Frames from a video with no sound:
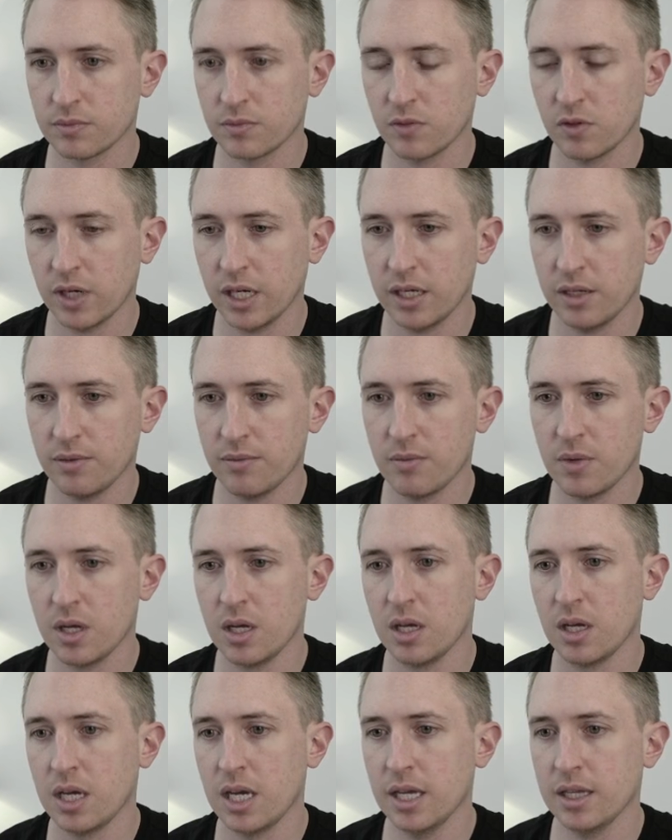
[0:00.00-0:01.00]
right?
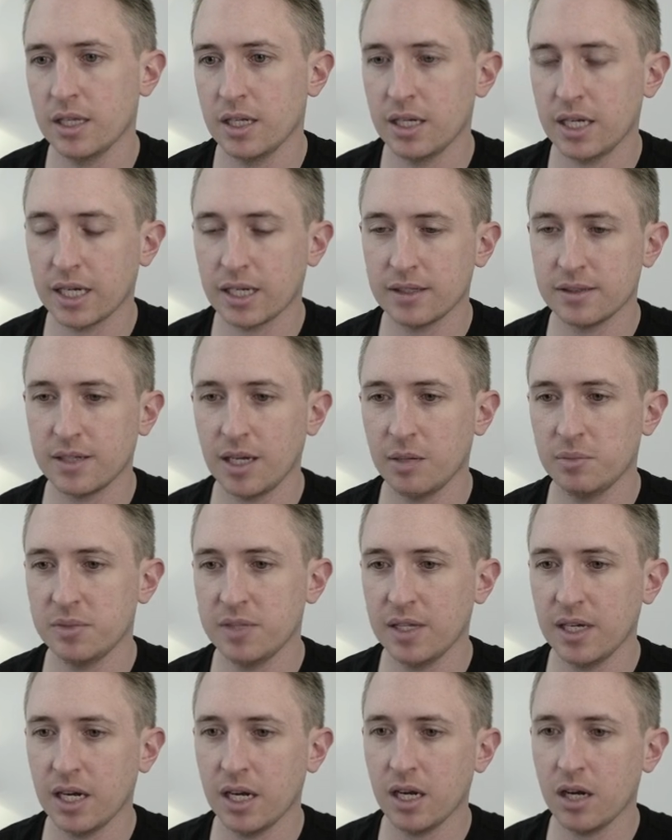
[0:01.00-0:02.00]
And then I could type
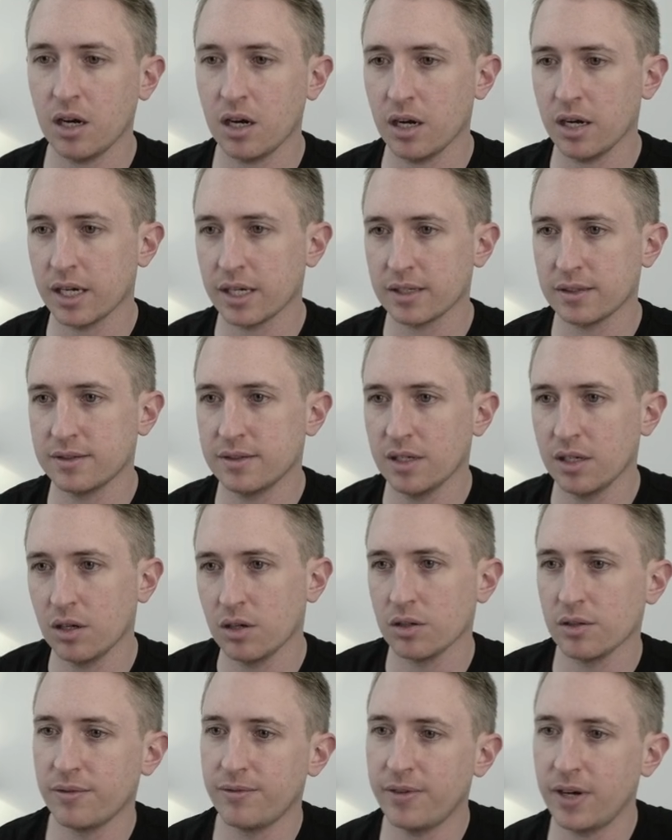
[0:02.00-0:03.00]
dir, I could see
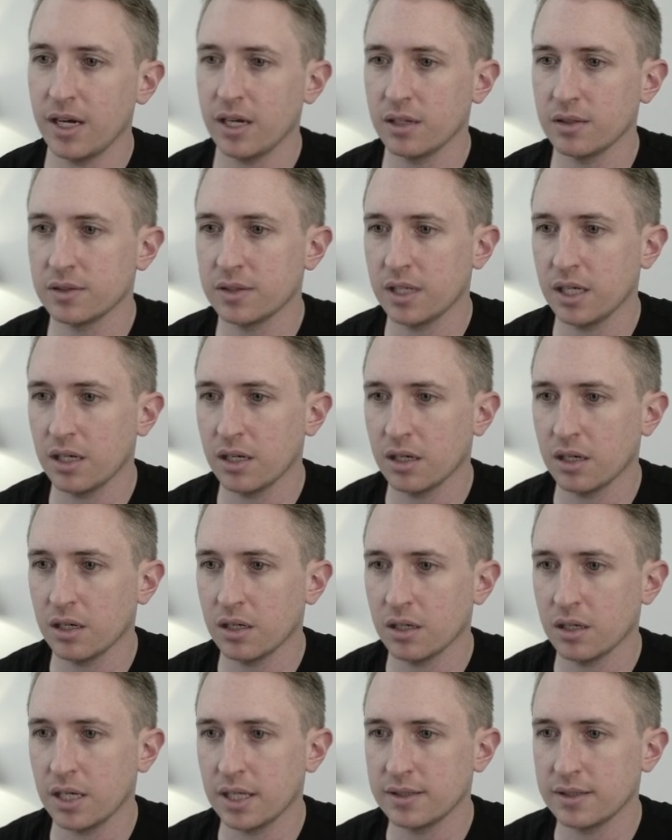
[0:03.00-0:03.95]
all the files here.